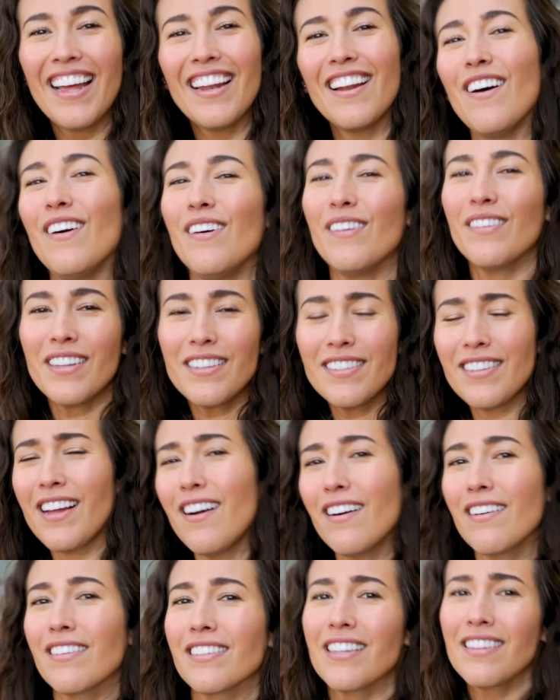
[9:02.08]
all the
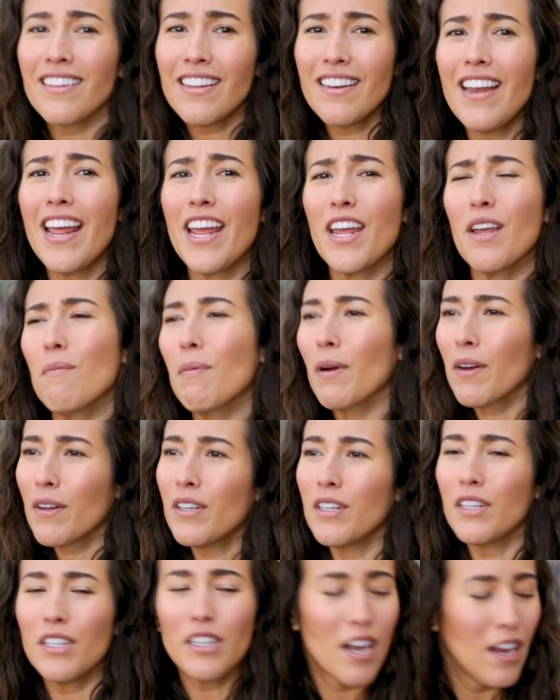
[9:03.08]
dogs in the
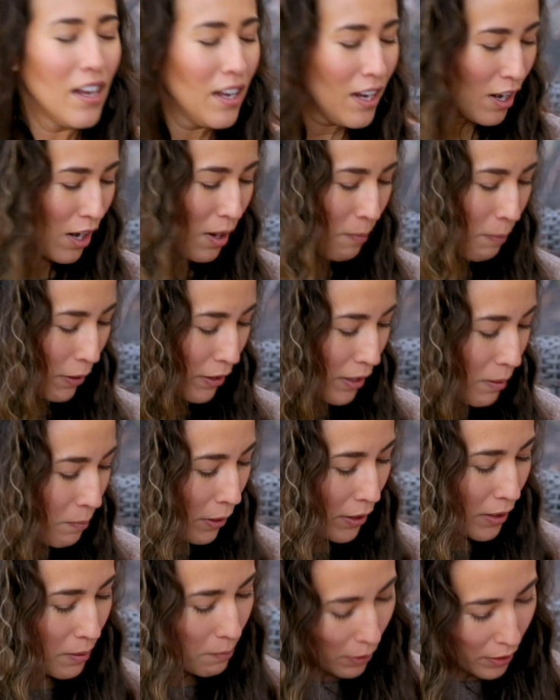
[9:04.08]
neighborhood are barking,
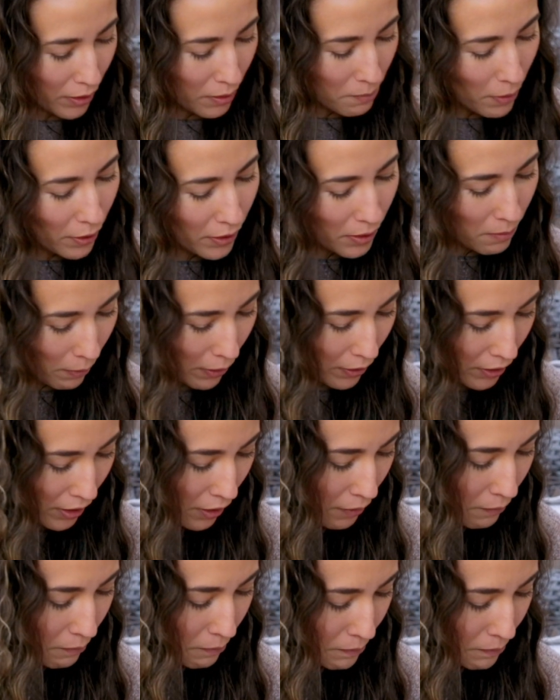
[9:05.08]
barking, barking, barking, barking.